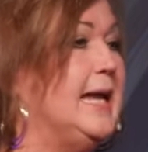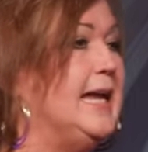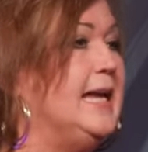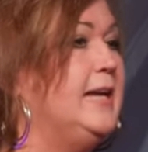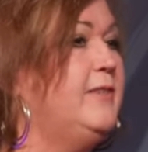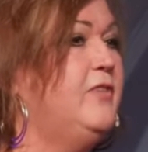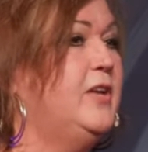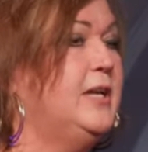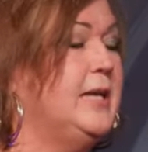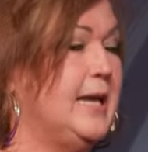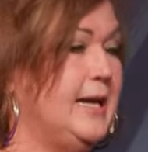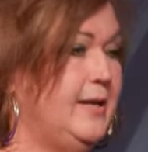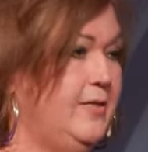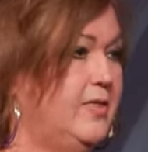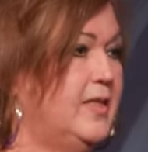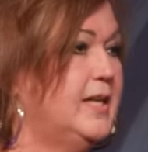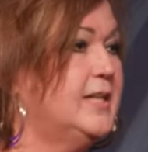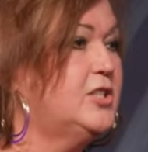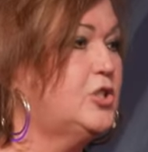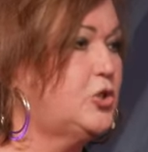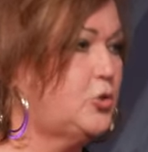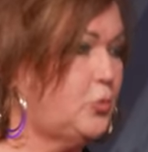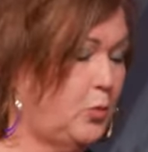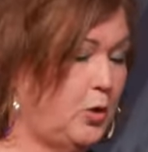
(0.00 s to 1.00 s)
even in
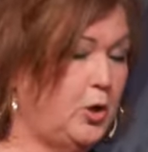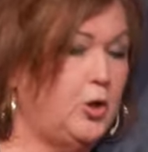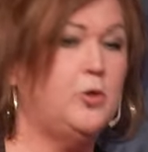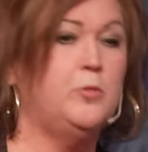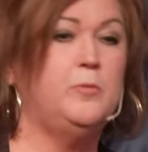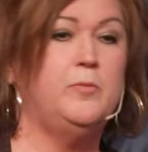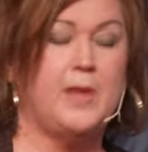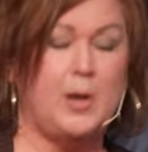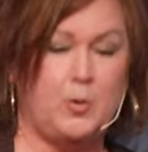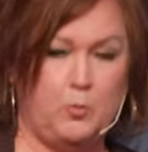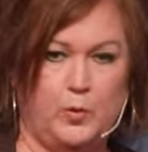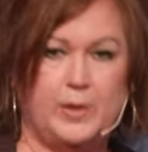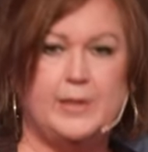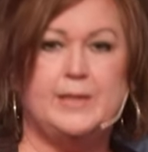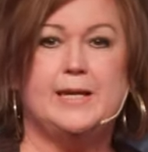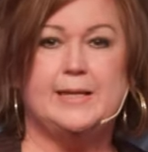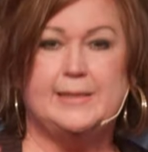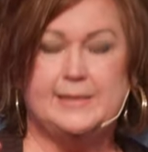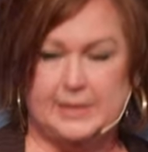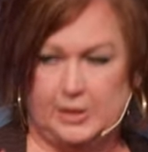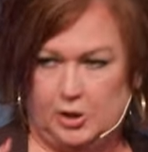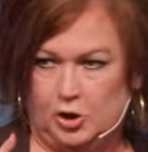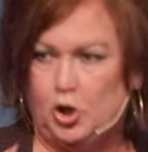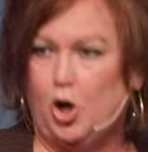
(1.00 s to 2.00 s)
this room, that we
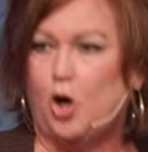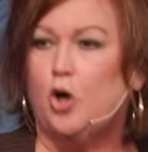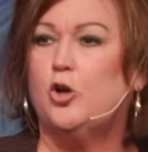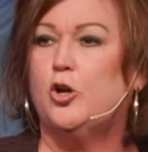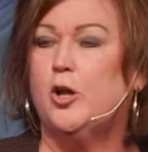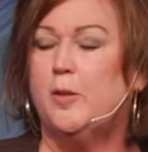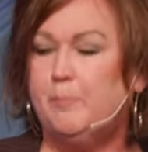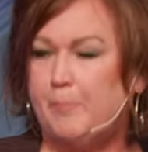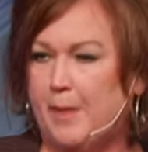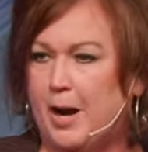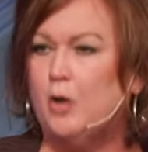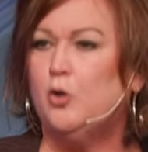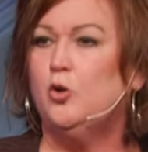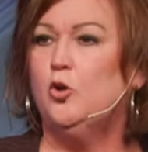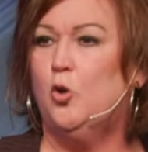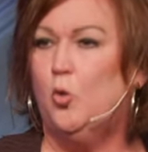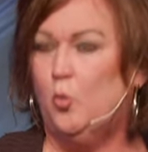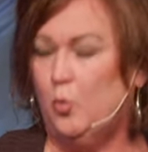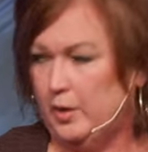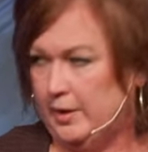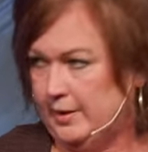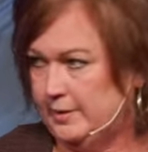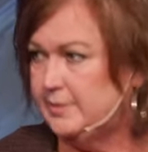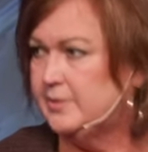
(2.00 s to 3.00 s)
need to gird up our
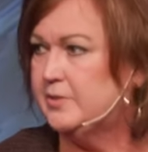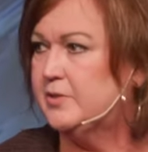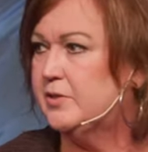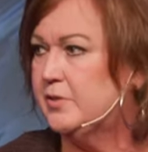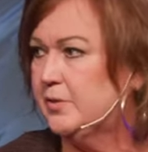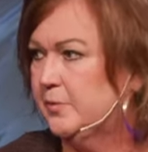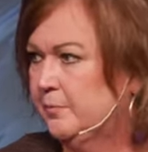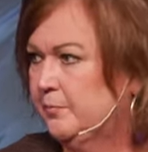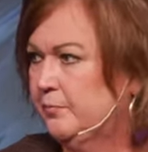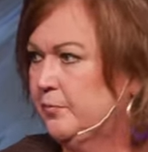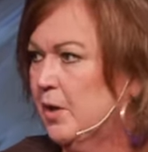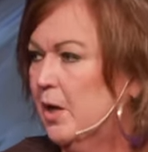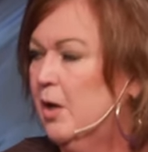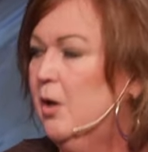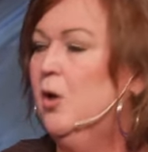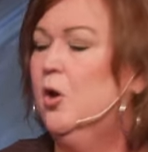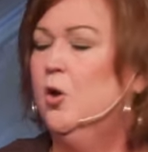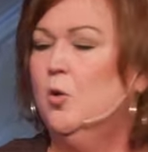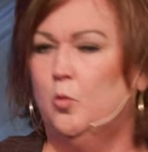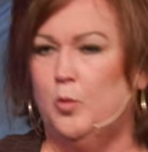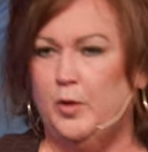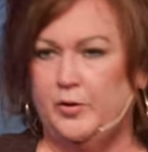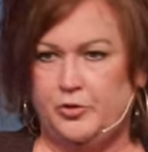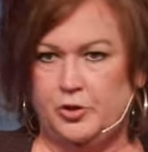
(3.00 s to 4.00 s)
loins
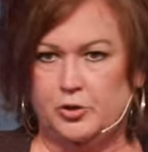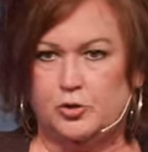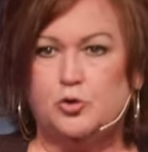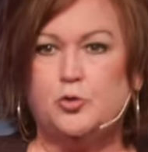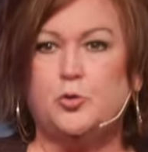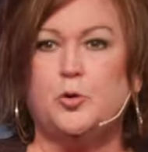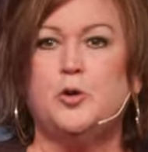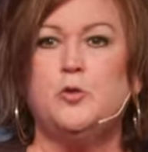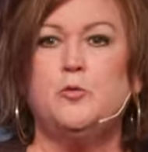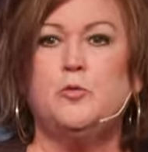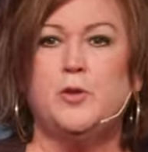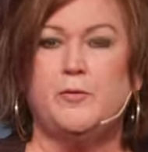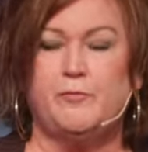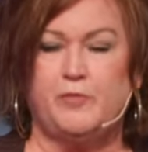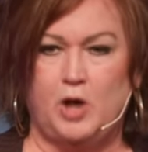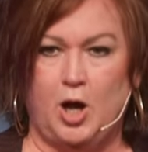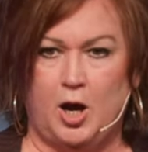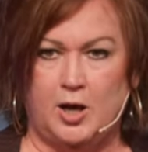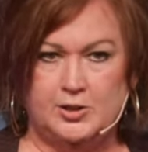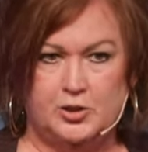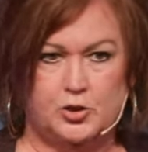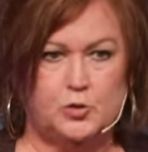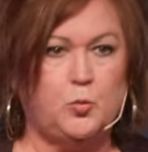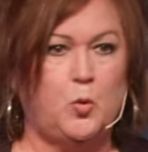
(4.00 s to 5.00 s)
with the truth of
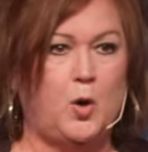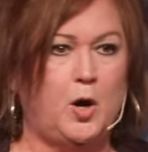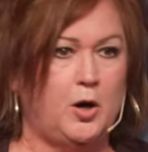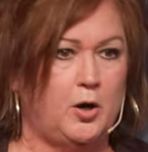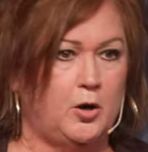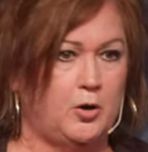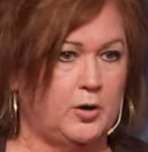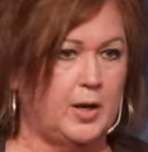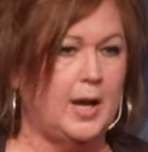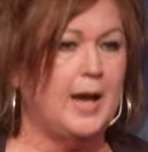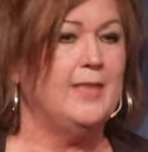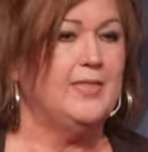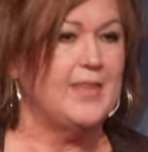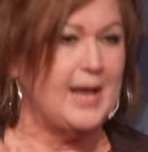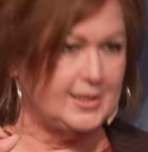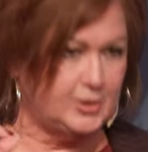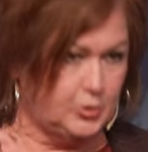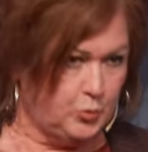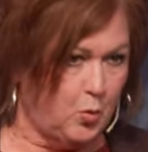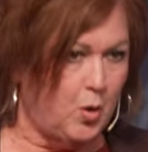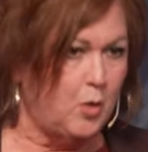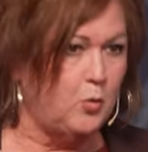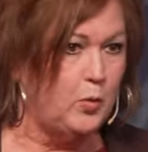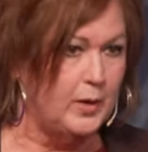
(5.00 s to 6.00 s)
God's word, and
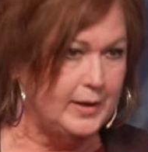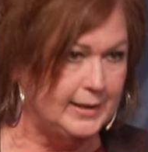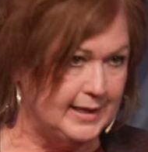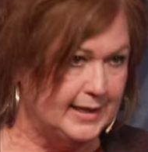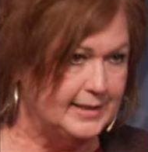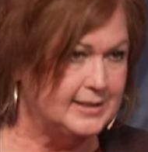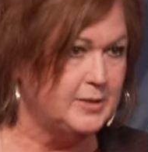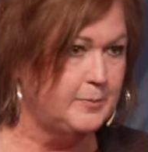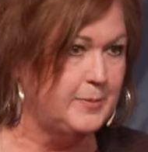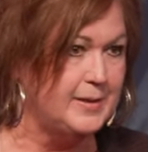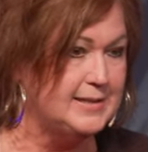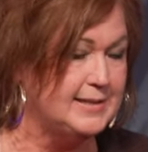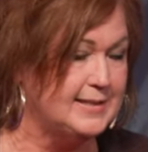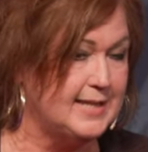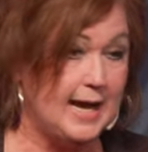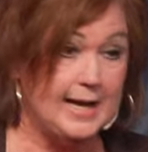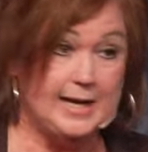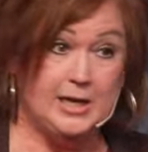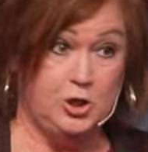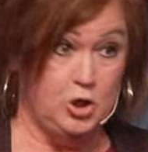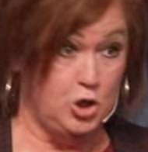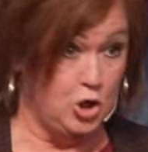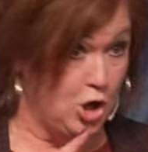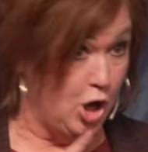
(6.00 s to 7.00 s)
that's what we need to be
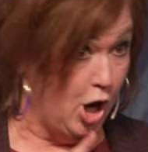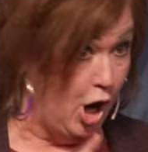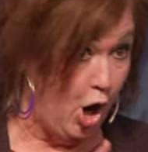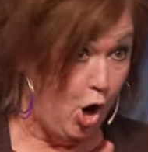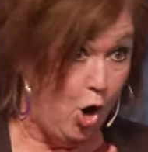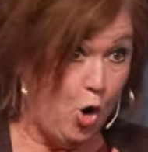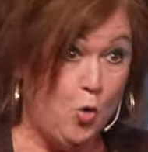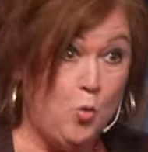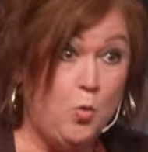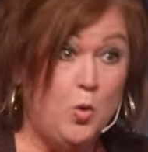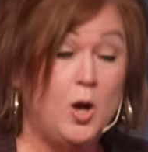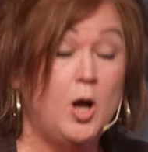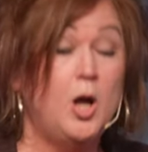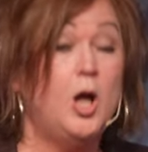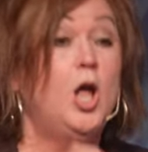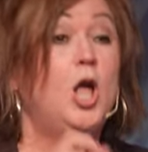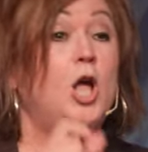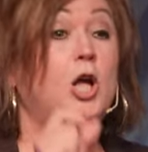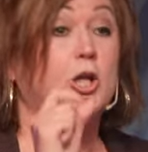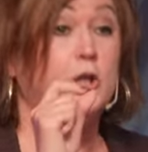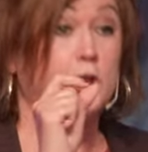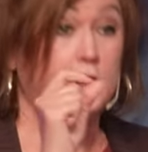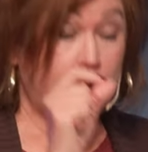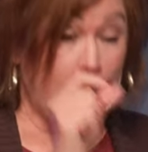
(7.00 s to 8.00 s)
saying. No,
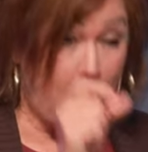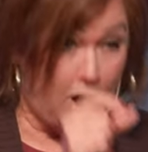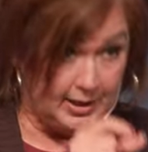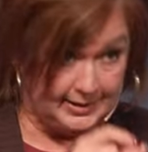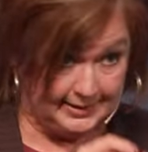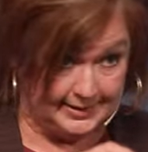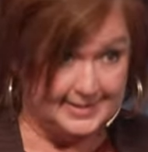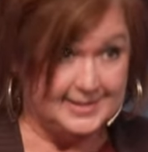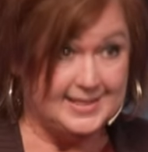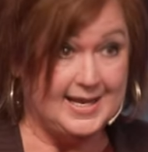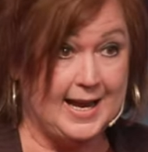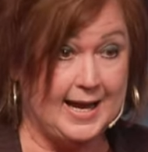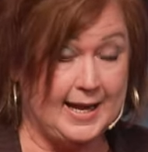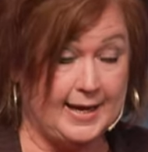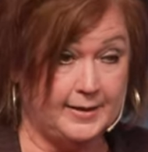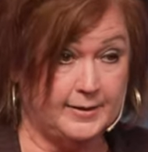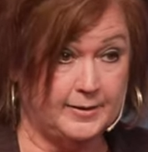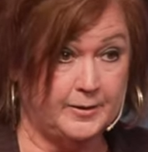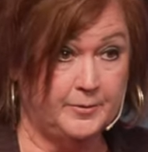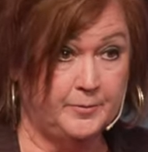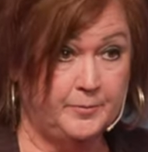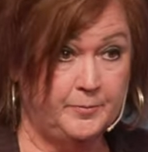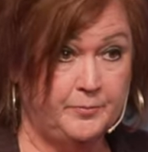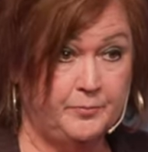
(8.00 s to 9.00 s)
God said.
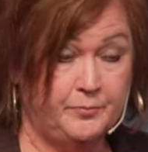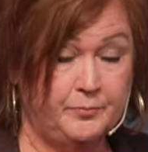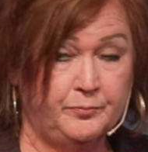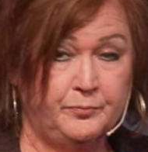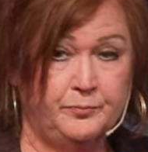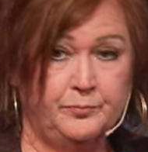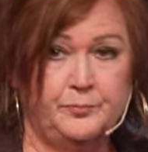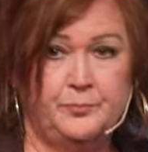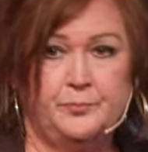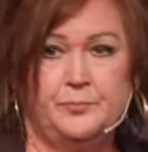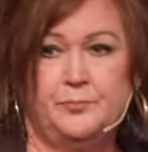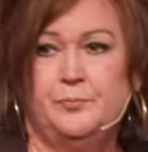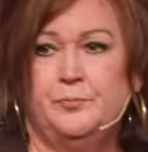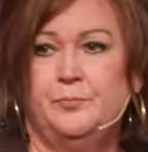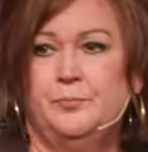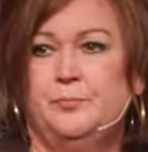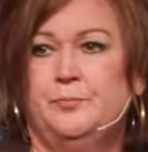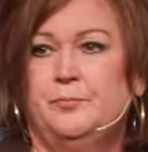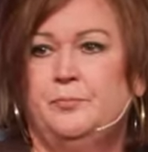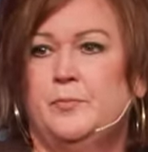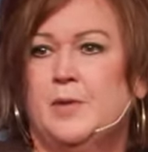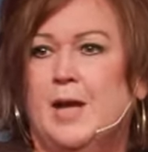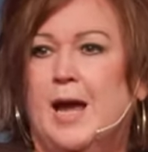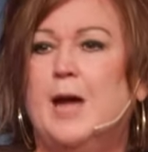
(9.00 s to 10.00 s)

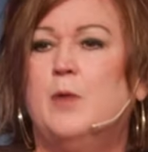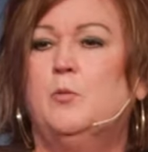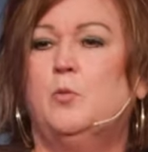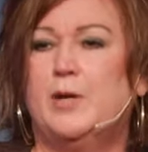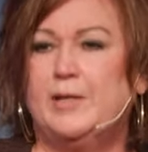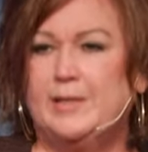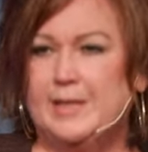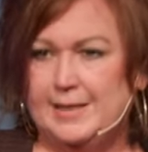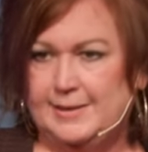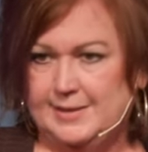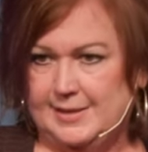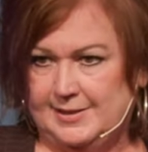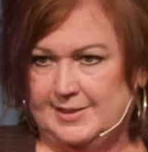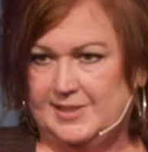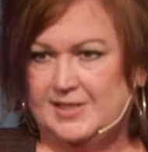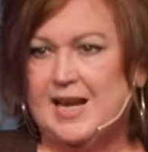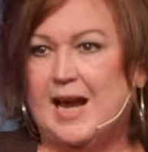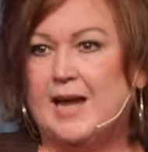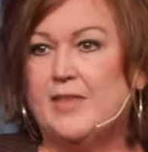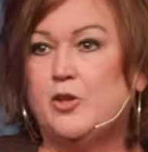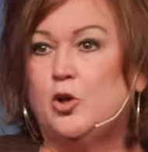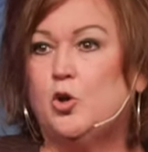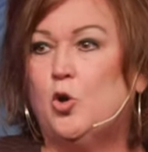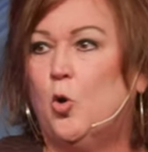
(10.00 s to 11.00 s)
And we need to
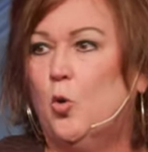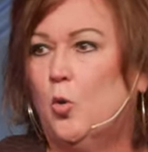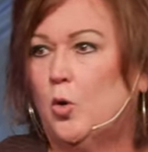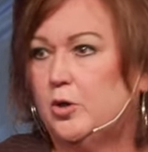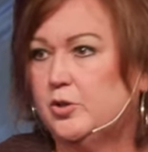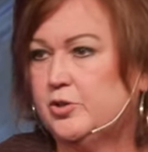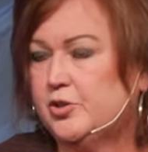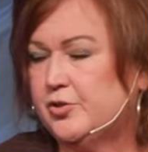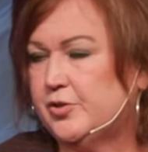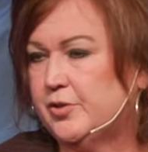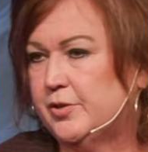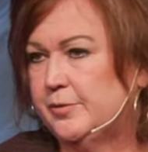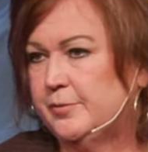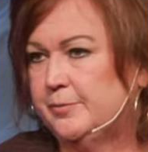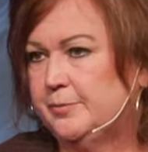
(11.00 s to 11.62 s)
stay the course.